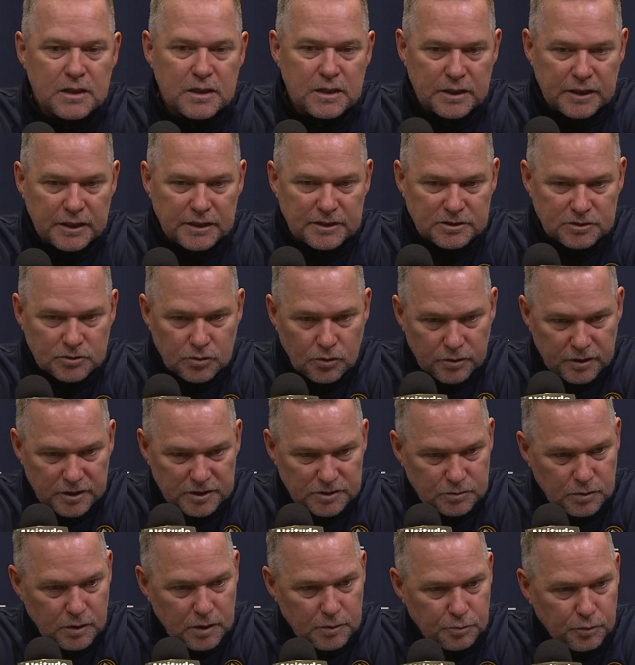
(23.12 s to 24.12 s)
he's doing
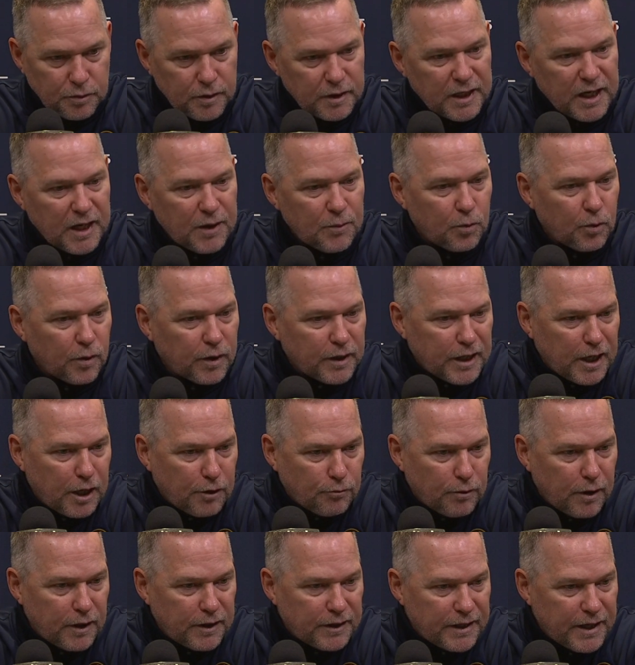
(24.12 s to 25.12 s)
his pregame workout
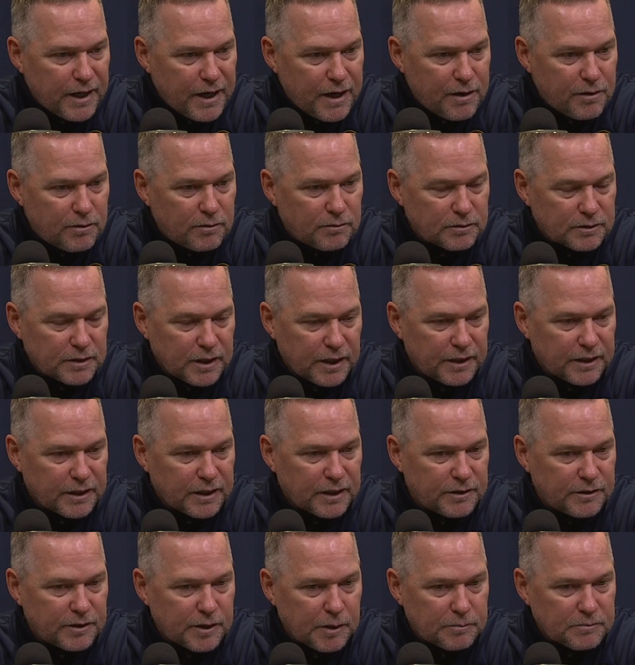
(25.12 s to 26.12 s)
right now, kind of
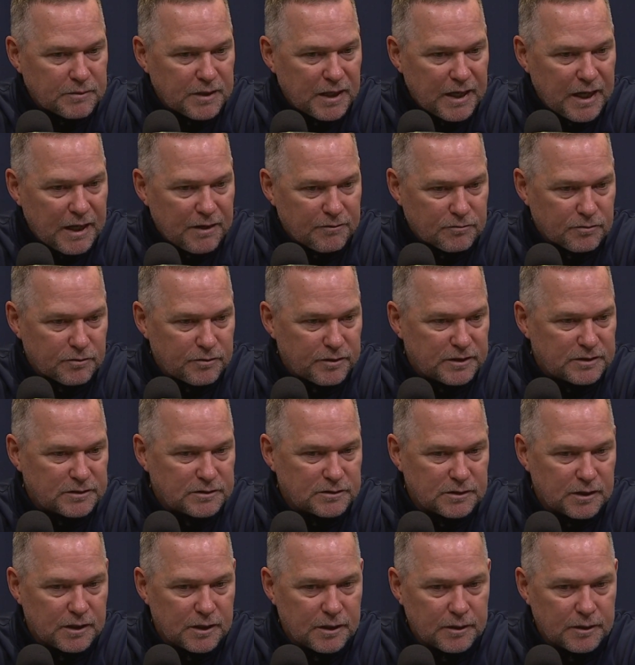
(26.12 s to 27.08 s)
getting an update after this